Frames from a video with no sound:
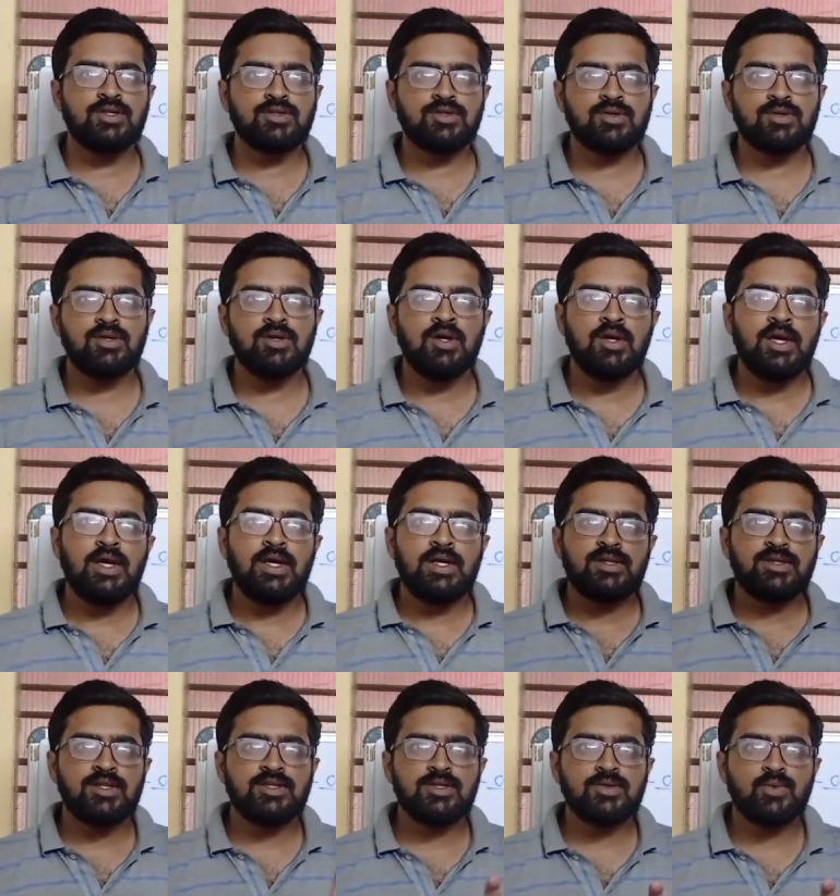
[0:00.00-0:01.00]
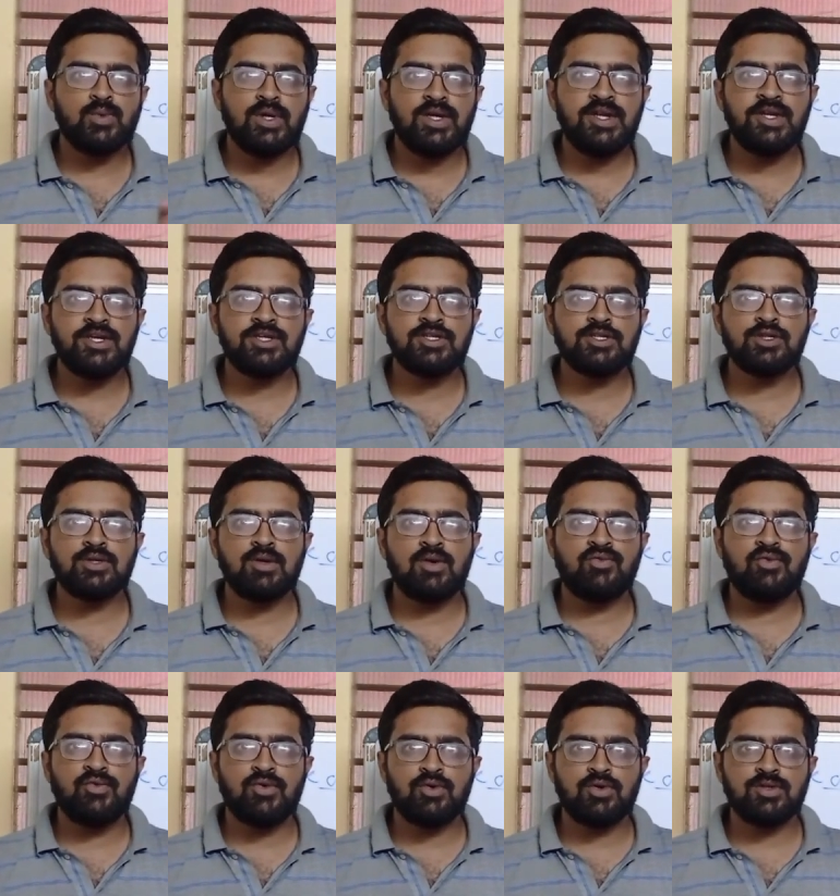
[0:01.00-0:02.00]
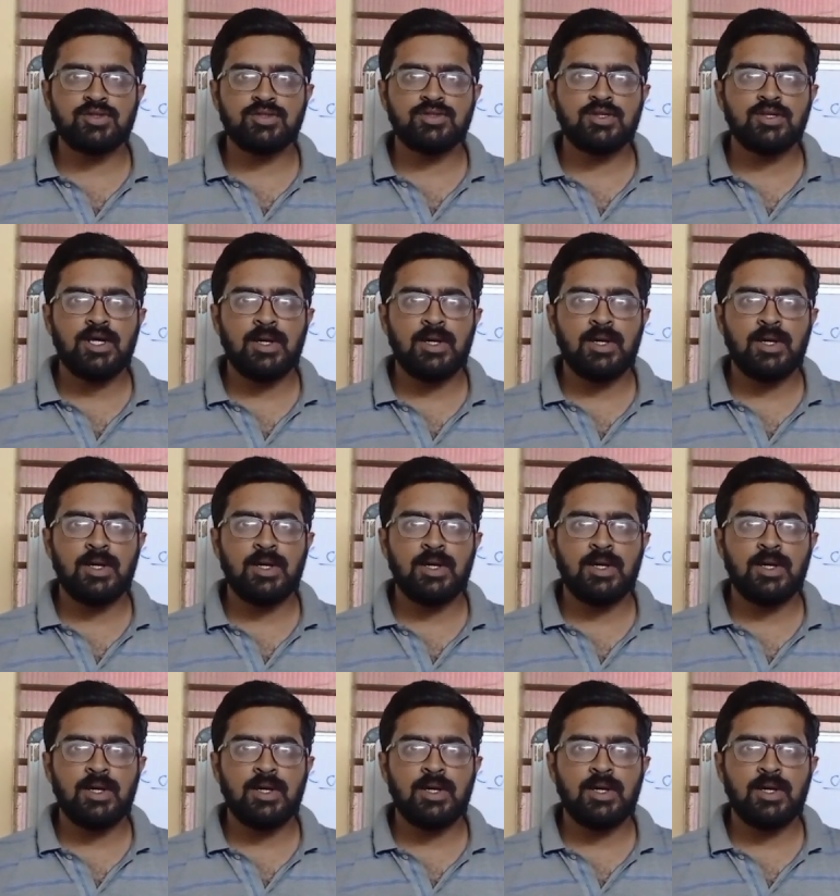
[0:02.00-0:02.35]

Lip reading: So there is a variation of force